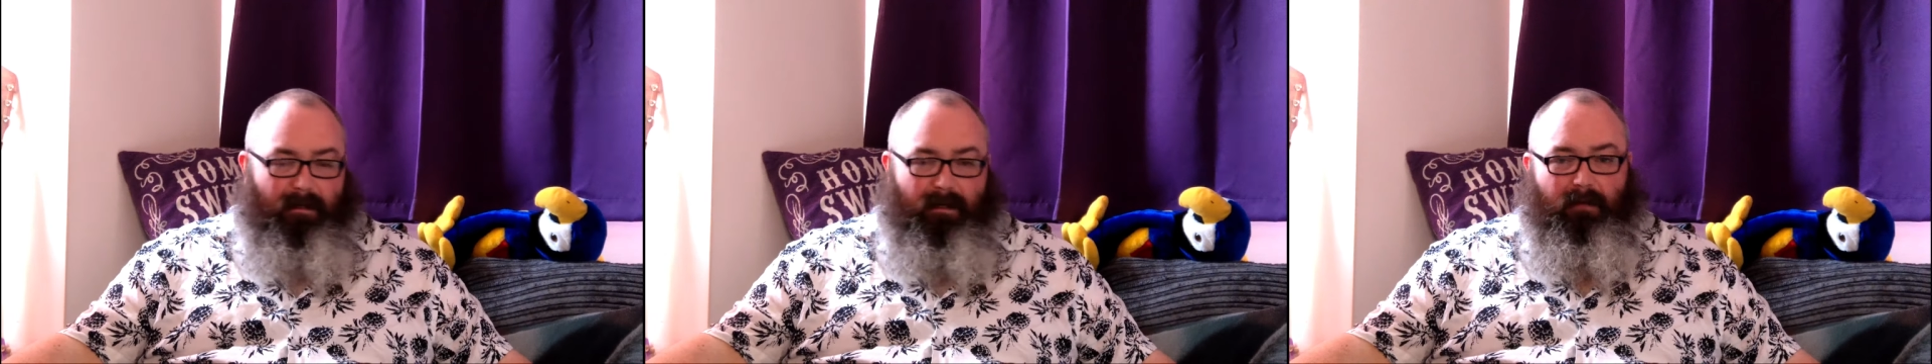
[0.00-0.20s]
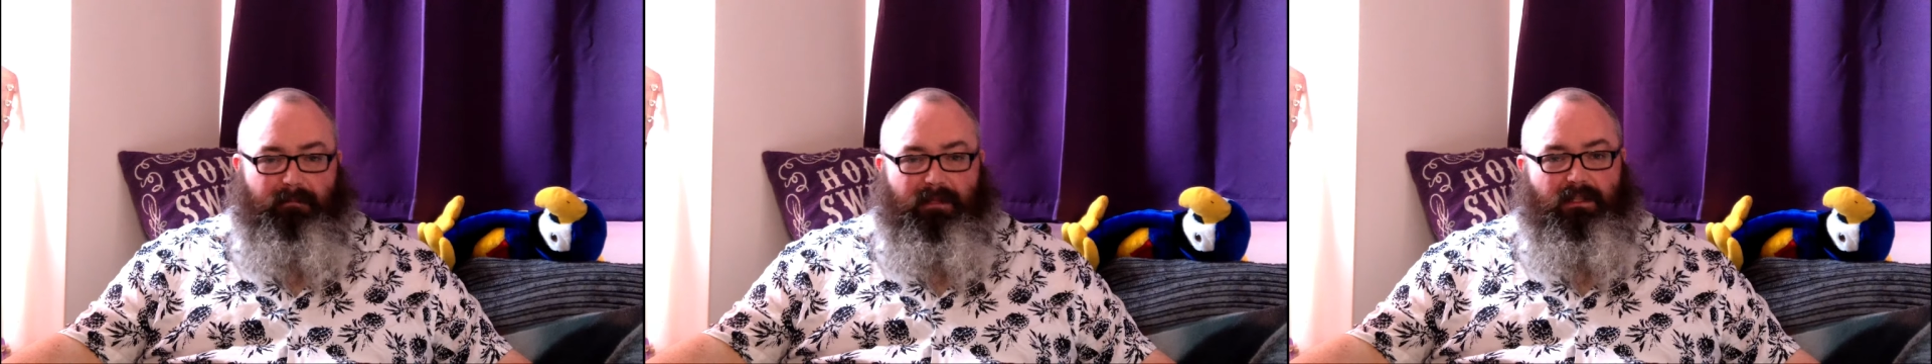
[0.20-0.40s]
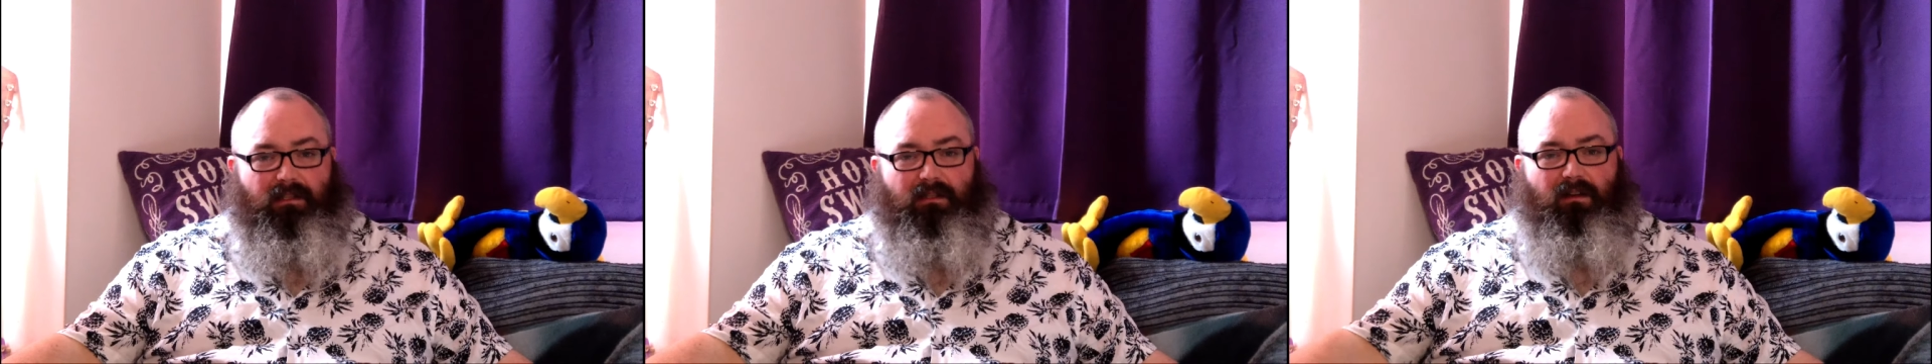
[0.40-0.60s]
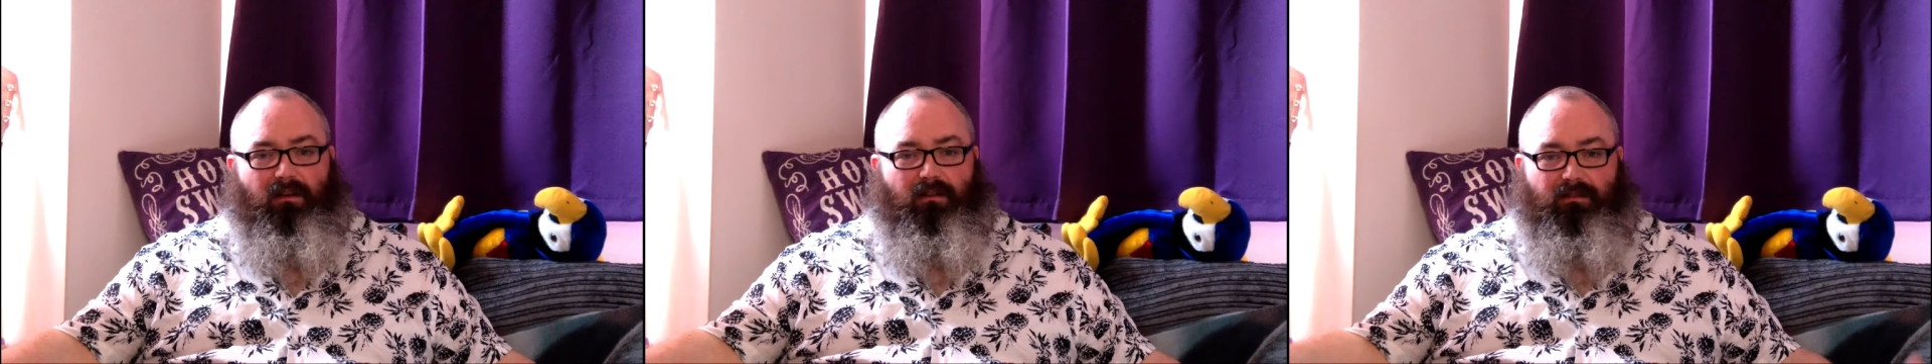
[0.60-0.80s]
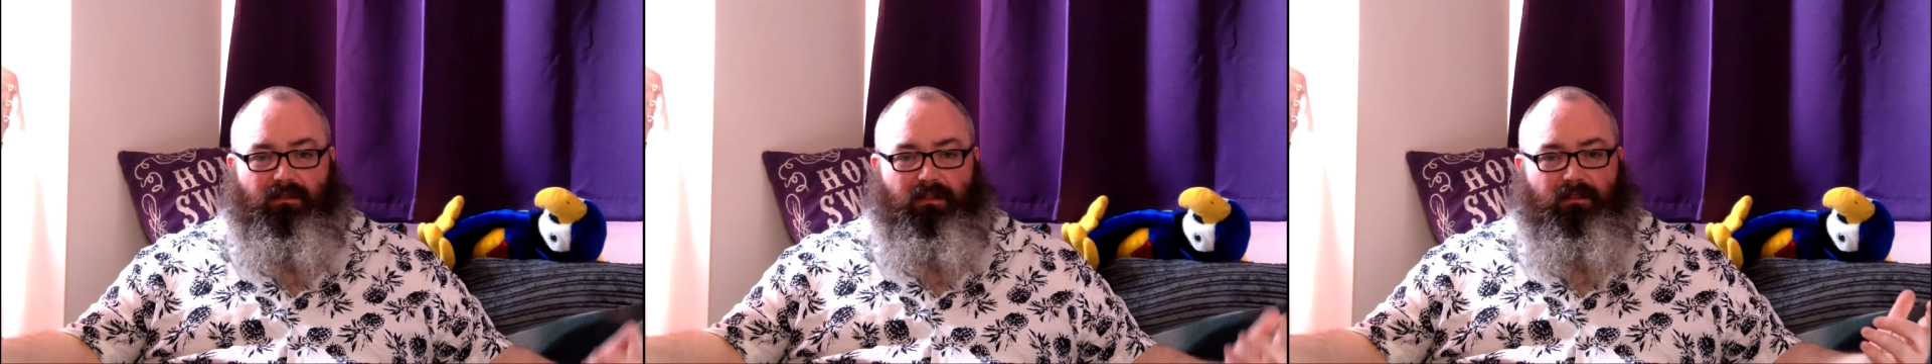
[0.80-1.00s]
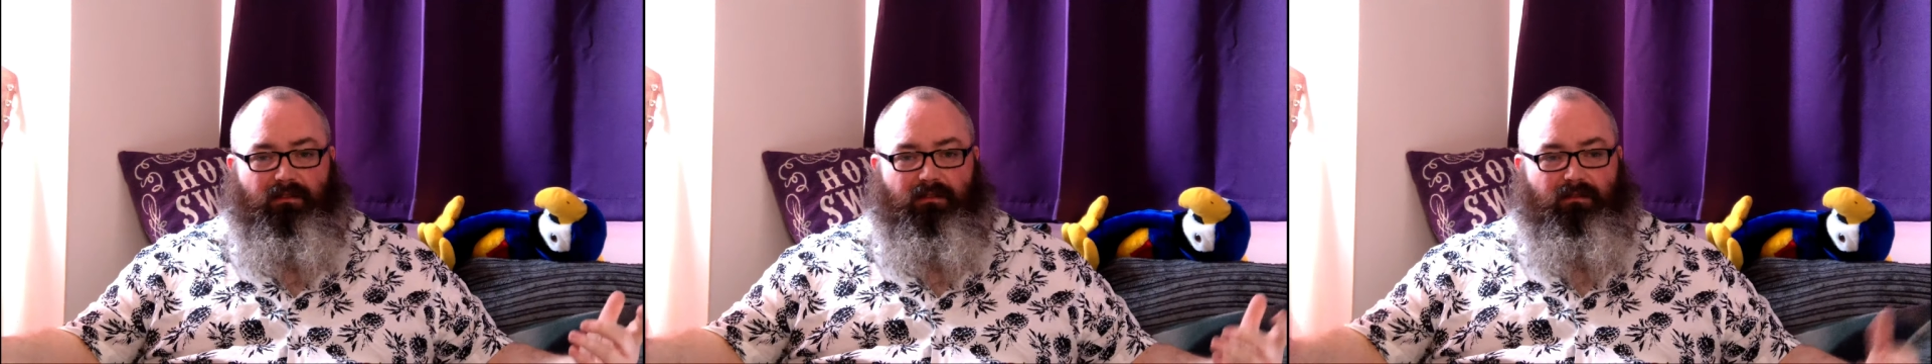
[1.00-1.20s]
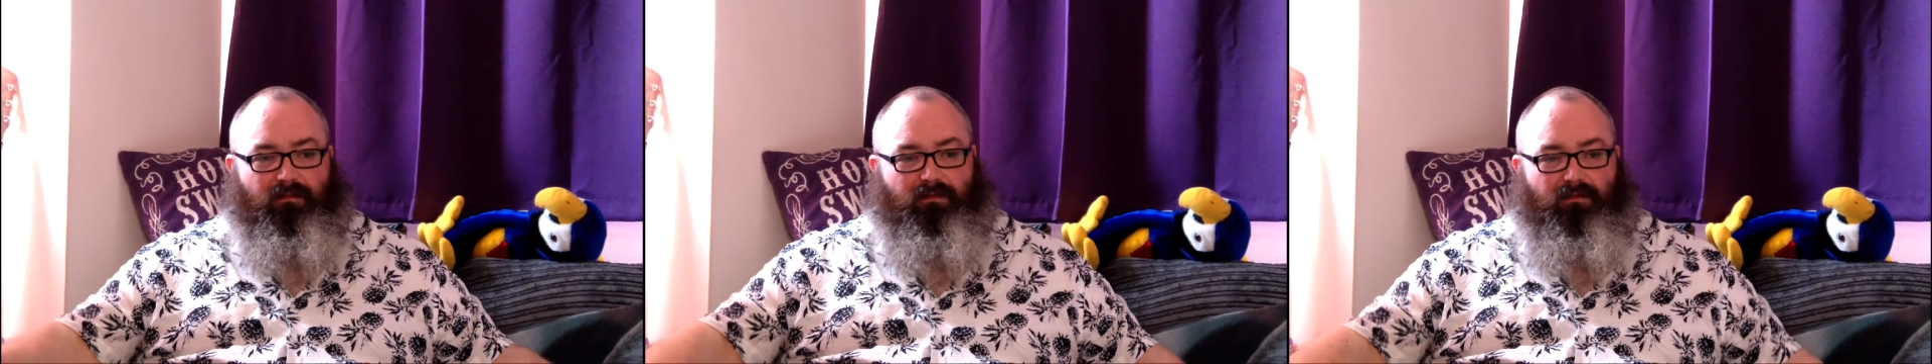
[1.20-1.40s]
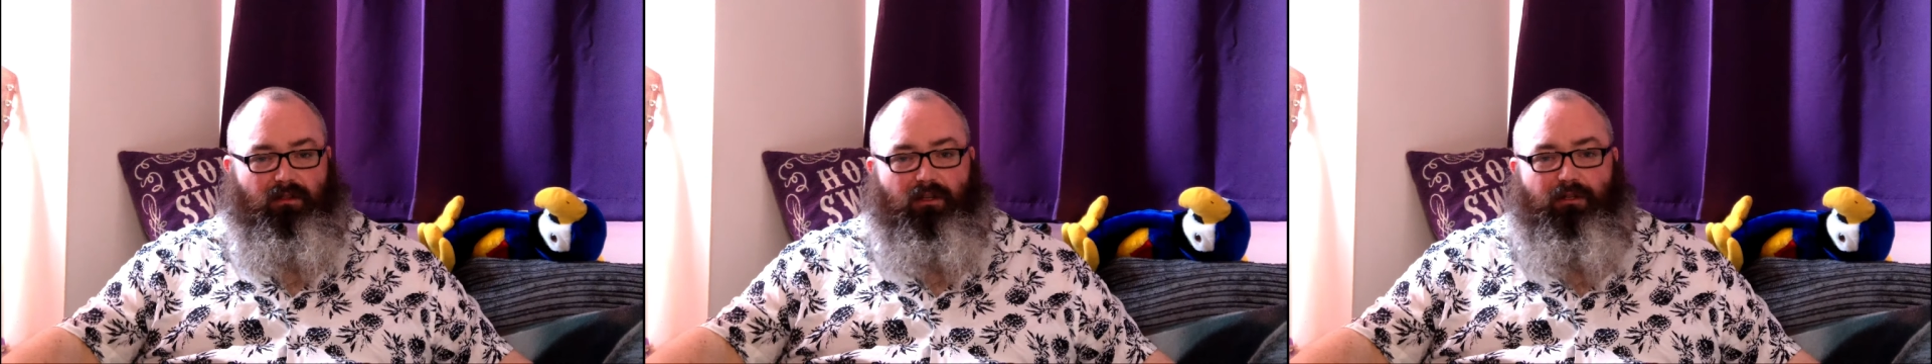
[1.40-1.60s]
I mean, the cast is
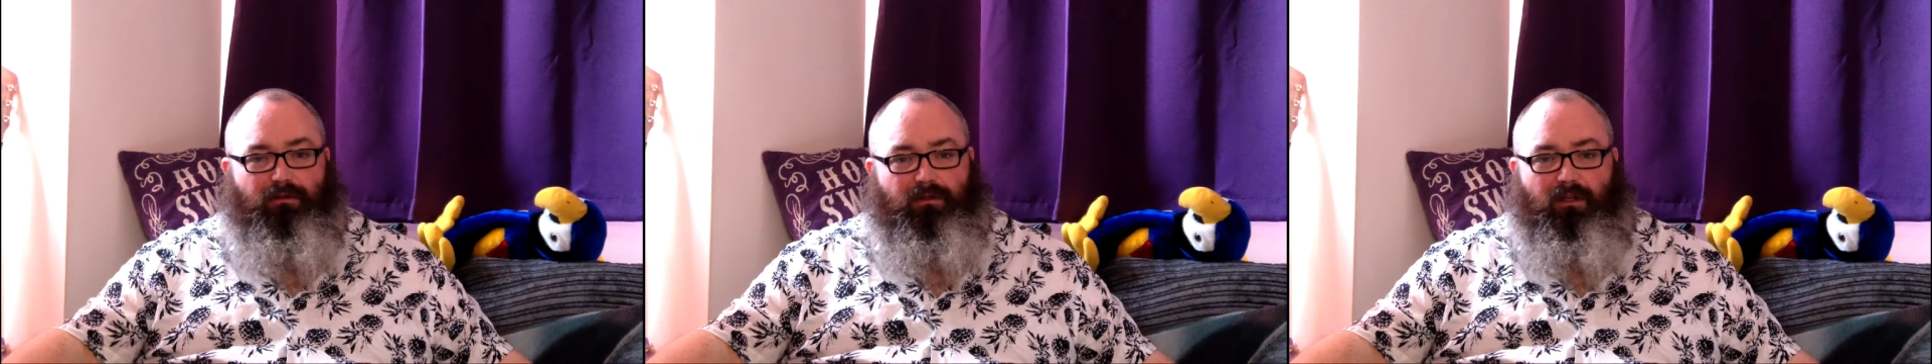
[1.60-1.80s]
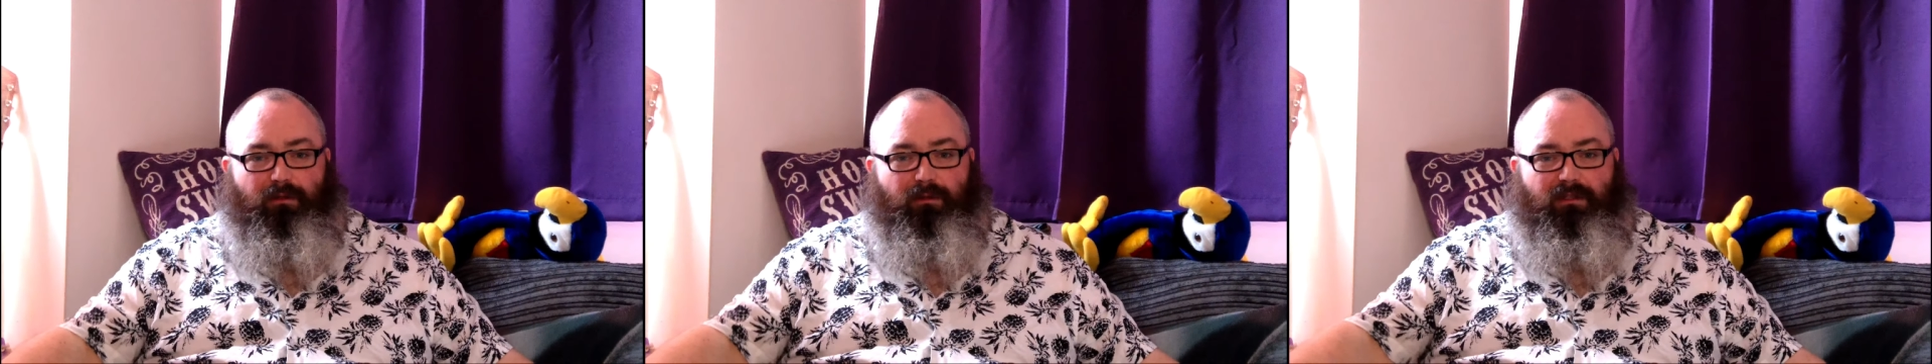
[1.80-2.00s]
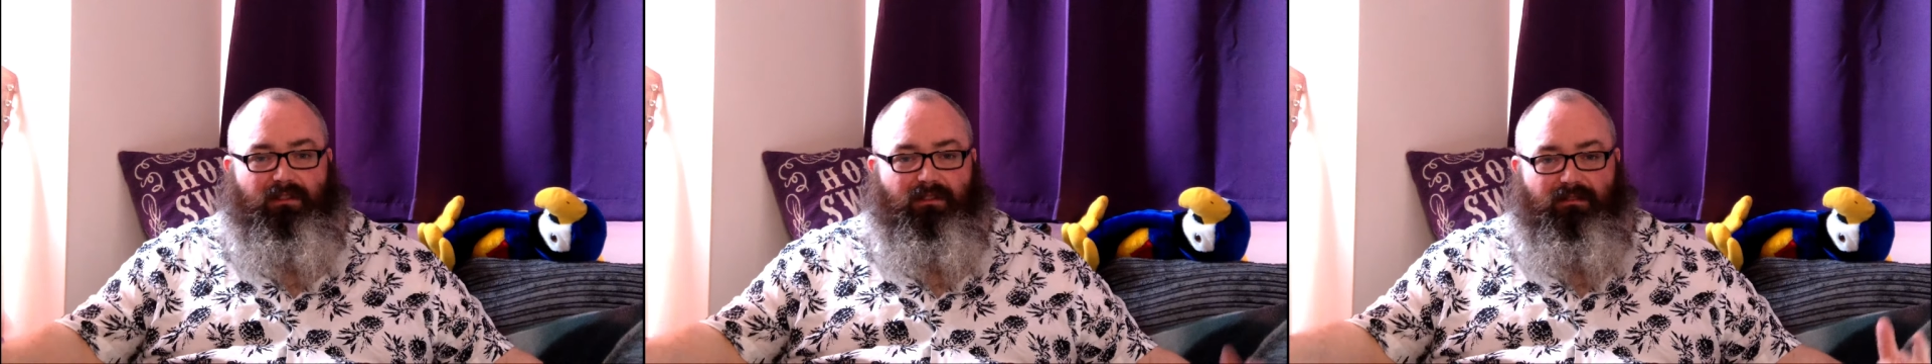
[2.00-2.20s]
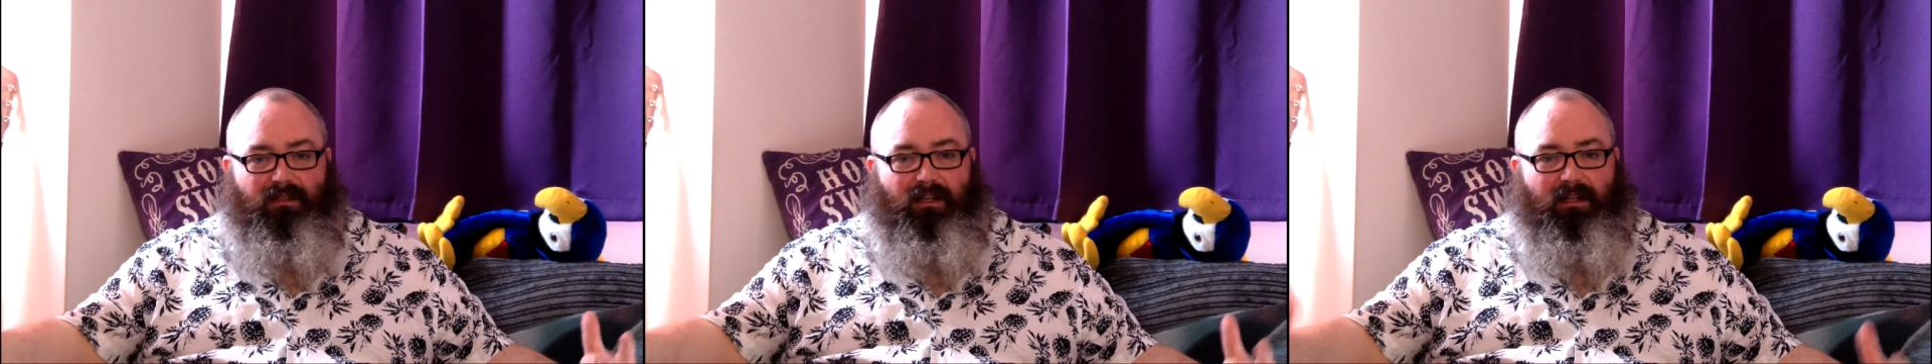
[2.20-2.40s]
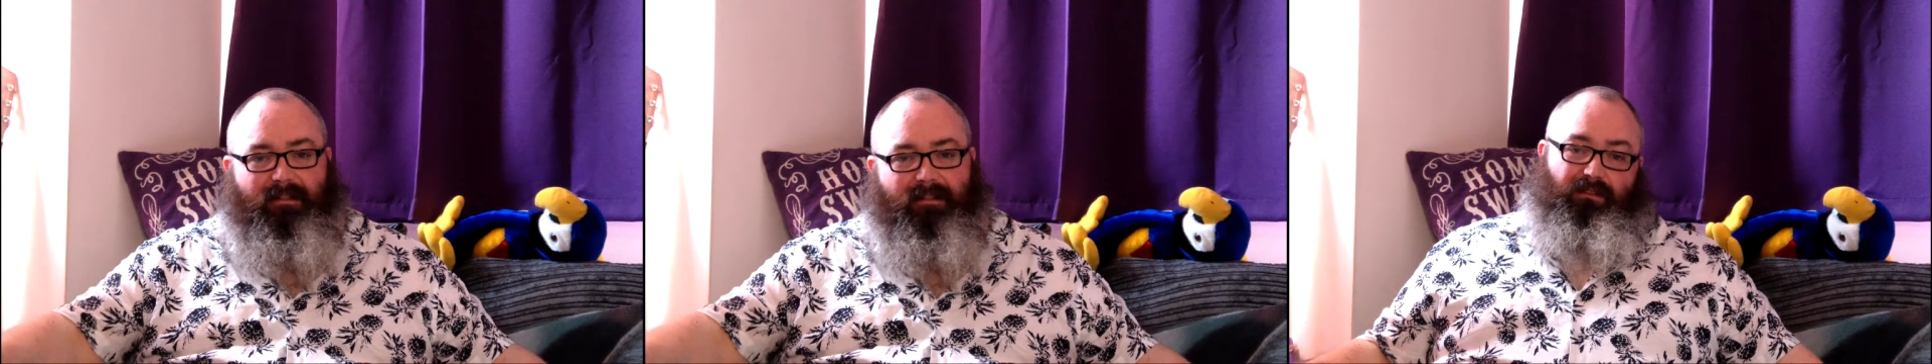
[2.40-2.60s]
who's who, it's insane.